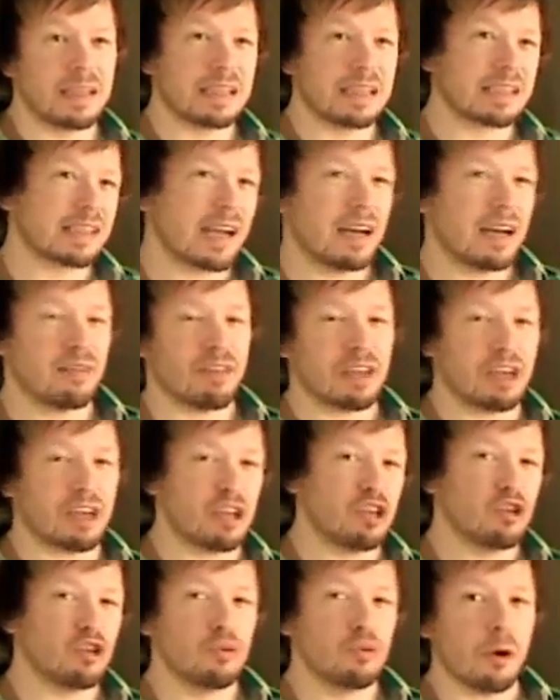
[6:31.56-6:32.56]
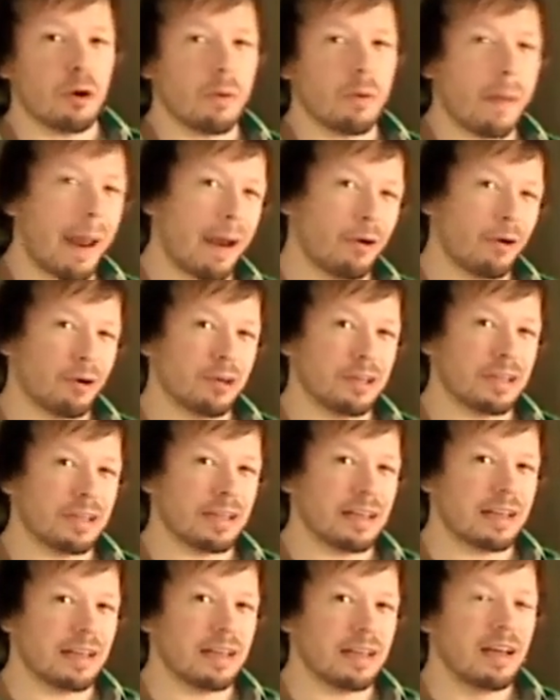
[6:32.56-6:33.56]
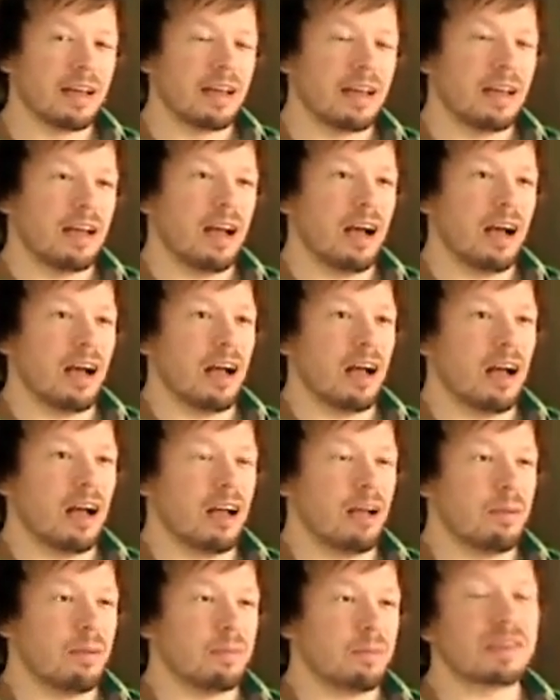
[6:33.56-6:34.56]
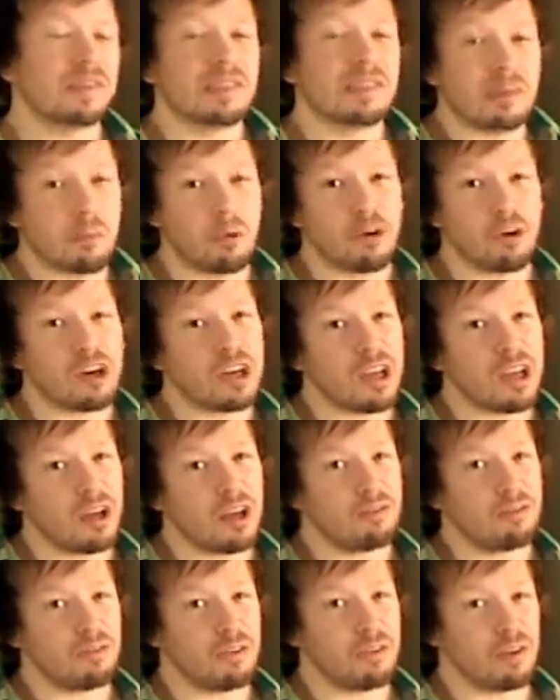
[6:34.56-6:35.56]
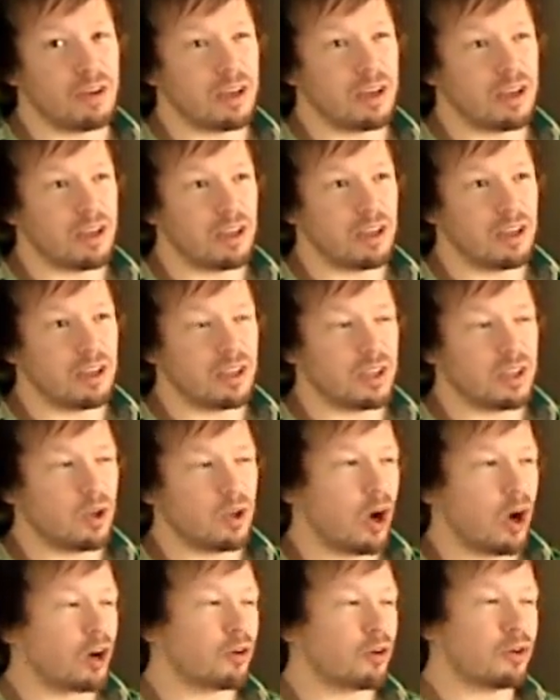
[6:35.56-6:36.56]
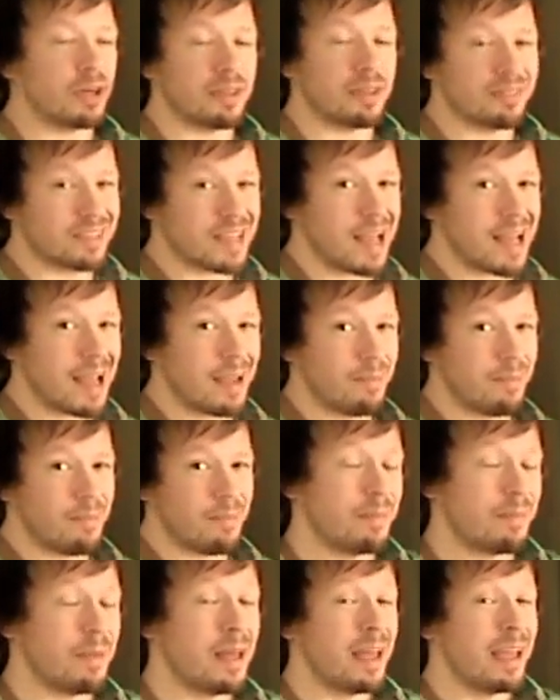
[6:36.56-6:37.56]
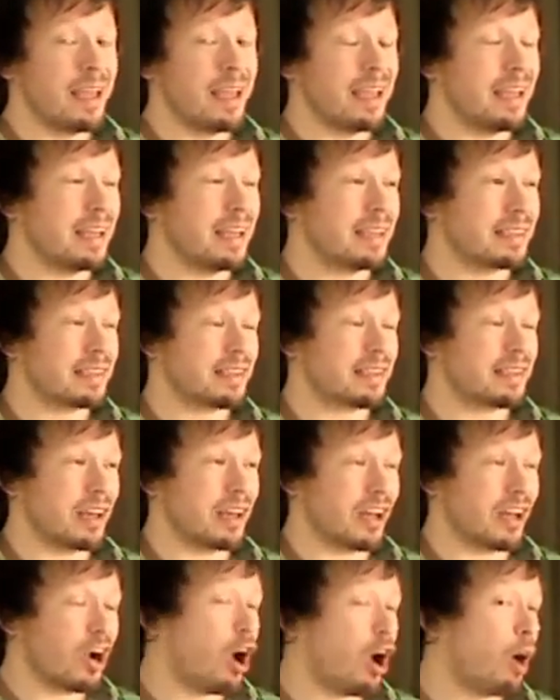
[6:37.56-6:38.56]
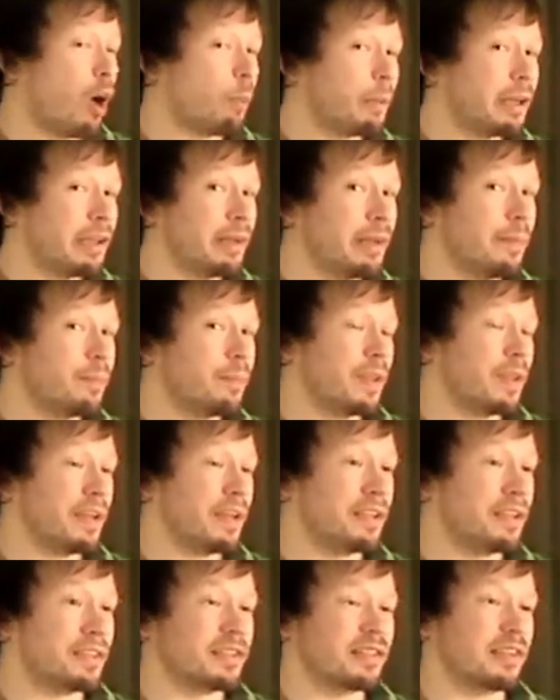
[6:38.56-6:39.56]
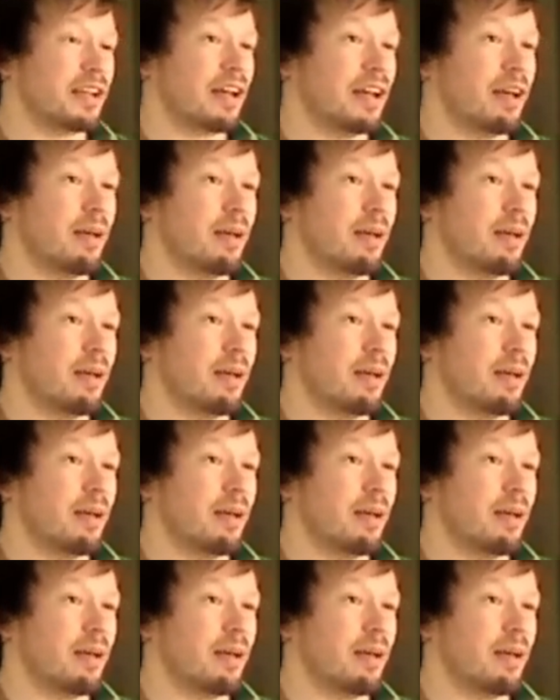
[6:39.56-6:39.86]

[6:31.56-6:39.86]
it's kind of like a humor parody summary of Ocarina of Time. It's comedy, it's